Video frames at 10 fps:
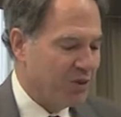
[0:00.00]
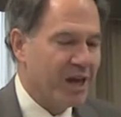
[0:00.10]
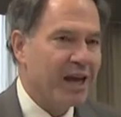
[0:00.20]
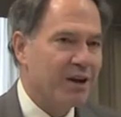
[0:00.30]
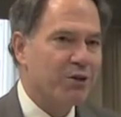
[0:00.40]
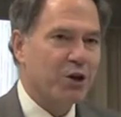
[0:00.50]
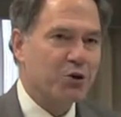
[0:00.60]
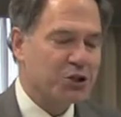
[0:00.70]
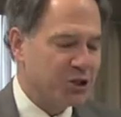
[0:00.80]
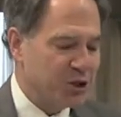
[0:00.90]
when the head of the
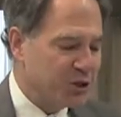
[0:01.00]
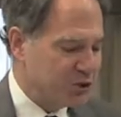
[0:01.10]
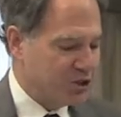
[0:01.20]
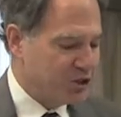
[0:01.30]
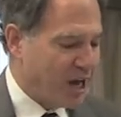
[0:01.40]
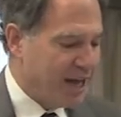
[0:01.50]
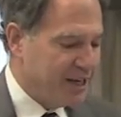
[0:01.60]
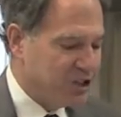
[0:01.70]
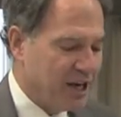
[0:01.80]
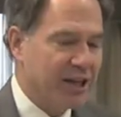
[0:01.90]
Christian Legal
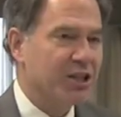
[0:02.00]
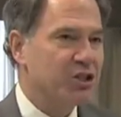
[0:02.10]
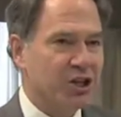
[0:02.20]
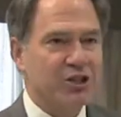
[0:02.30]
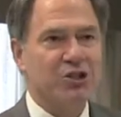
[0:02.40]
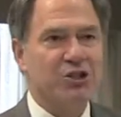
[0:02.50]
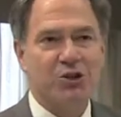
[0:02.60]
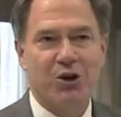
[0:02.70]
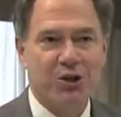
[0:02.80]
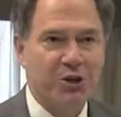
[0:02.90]
Society challenged us to
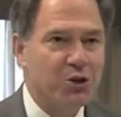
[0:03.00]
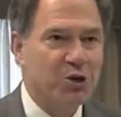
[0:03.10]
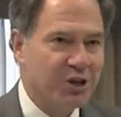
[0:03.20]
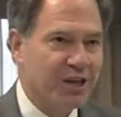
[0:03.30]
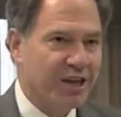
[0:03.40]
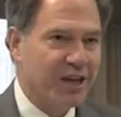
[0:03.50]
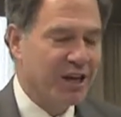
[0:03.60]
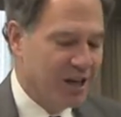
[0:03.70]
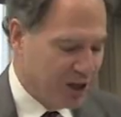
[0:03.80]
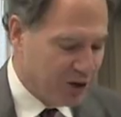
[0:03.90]
start a legal clinic
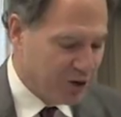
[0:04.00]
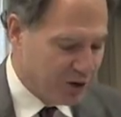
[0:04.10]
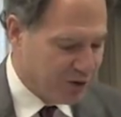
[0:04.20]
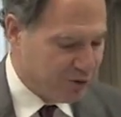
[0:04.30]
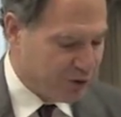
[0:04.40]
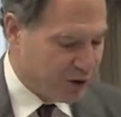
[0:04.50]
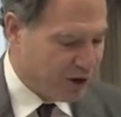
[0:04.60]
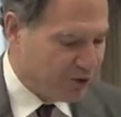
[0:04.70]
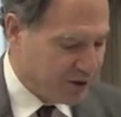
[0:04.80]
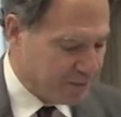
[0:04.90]
here in
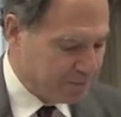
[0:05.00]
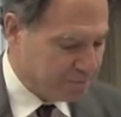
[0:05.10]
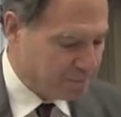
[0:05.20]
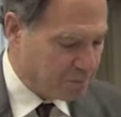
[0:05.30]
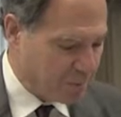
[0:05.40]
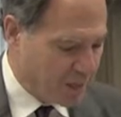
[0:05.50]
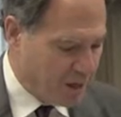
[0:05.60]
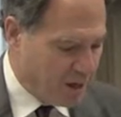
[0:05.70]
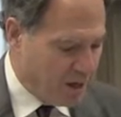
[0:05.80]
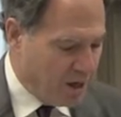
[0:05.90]
Philadelphia.
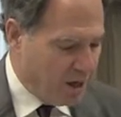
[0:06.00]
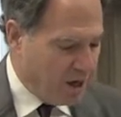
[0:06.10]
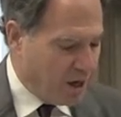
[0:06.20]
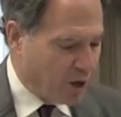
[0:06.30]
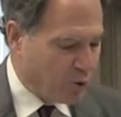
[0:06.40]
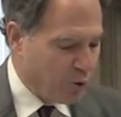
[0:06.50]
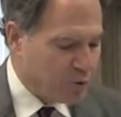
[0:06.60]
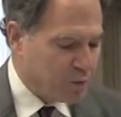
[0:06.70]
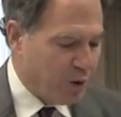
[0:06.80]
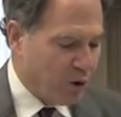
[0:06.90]
A
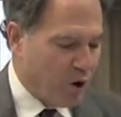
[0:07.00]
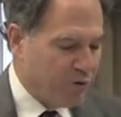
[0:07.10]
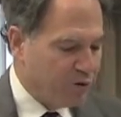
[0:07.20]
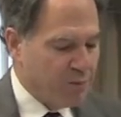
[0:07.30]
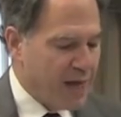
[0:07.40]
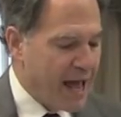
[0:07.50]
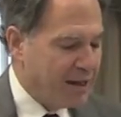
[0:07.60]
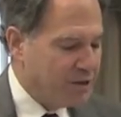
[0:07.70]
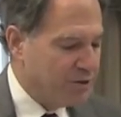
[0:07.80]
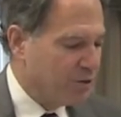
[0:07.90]
group spun off from
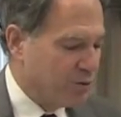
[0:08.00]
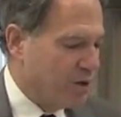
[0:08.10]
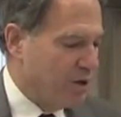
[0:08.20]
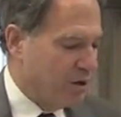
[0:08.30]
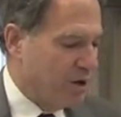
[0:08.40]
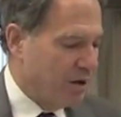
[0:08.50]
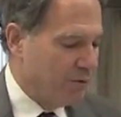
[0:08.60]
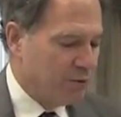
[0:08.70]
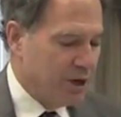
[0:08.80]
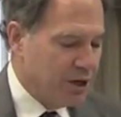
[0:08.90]
that uh,
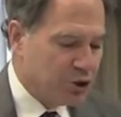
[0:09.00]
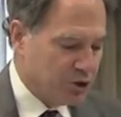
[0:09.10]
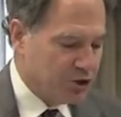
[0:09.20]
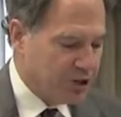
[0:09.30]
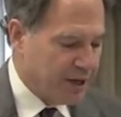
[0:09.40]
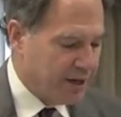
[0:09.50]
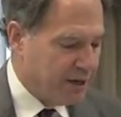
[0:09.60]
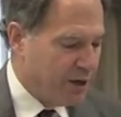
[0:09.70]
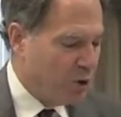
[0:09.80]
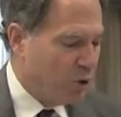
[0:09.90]
initial
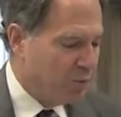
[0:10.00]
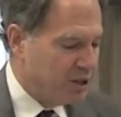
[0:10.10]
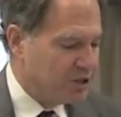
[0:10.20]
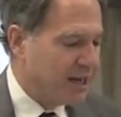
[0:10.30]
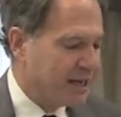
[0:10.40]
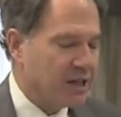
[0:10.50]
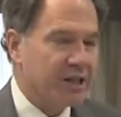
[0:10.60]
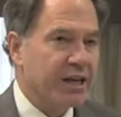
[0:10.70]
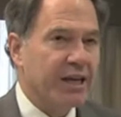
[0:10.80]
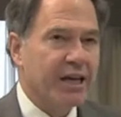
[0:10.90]
site and opened a second
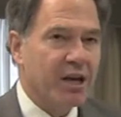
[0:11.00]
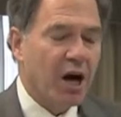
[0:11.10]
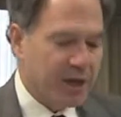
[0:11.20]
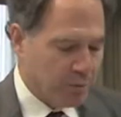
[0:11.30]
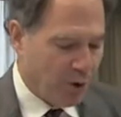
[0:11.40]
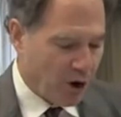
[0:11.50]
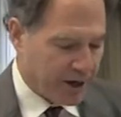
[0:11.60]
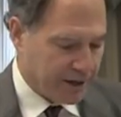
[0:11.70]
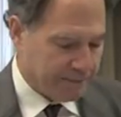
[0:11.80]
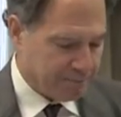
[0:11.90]
clinic in Hunting
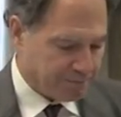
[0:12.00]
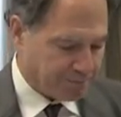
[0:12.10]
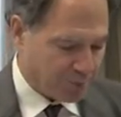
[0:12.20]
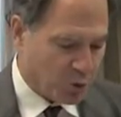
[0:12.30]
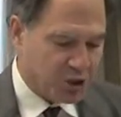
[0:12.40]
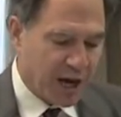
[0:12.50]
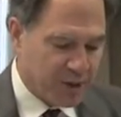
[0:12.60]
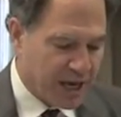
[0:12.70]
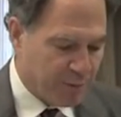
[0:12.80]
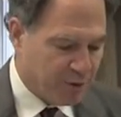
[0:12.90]
Park, which I
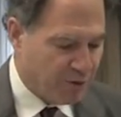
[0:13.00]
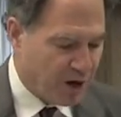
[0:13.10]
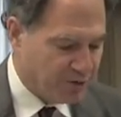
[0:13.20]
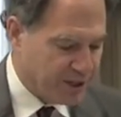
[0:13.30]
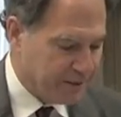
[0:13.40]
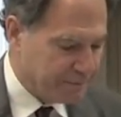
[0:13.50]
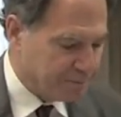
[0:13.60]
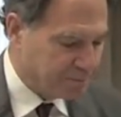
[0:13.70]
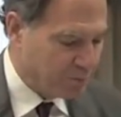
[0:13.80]
became involved in.